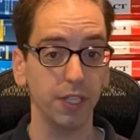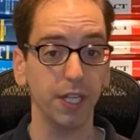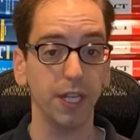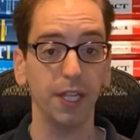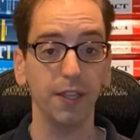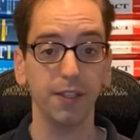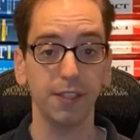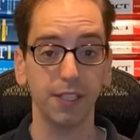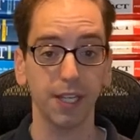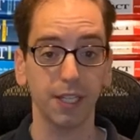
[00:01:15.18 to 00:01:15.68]
in the
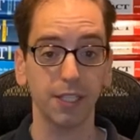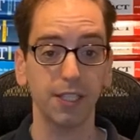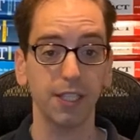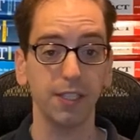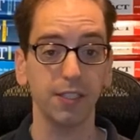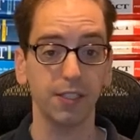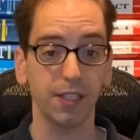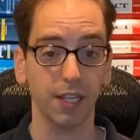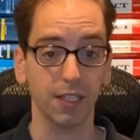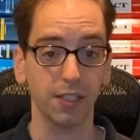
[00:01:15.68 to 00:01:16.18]

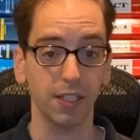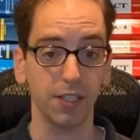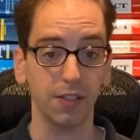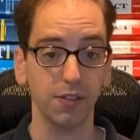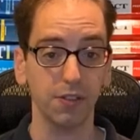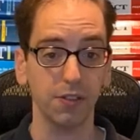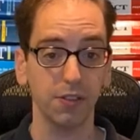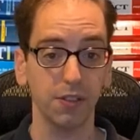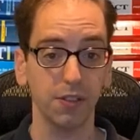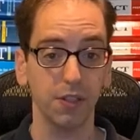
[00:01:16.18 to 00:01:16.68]
1660s.
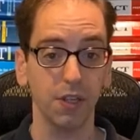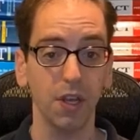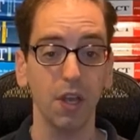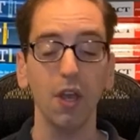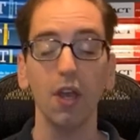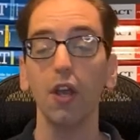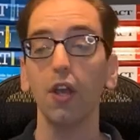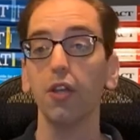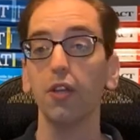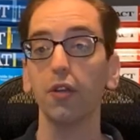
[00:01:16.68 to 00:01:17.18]

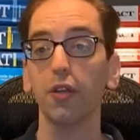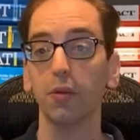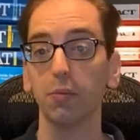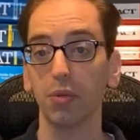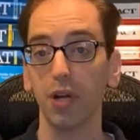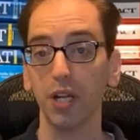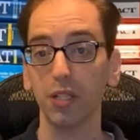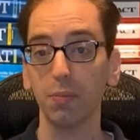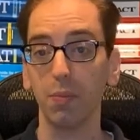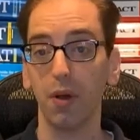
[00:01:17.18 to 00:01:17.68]
You can
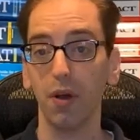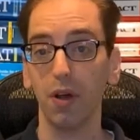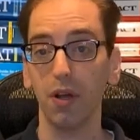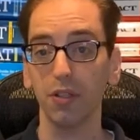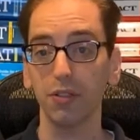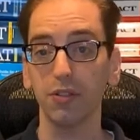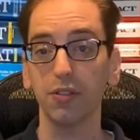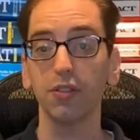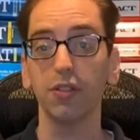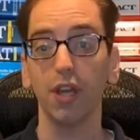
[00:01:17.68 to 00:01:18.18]
press
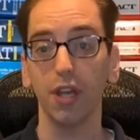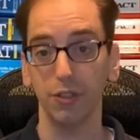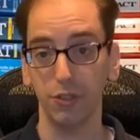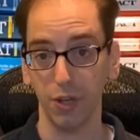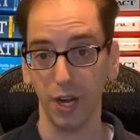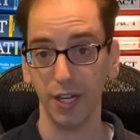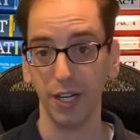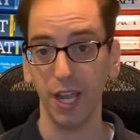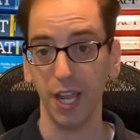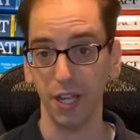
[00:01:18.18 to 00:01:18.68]
pause and try
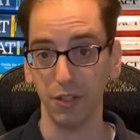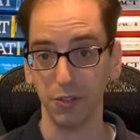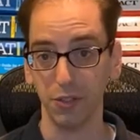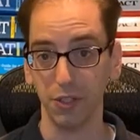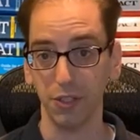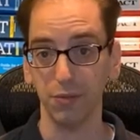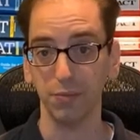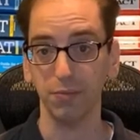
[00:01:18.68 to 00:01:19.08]
to answer.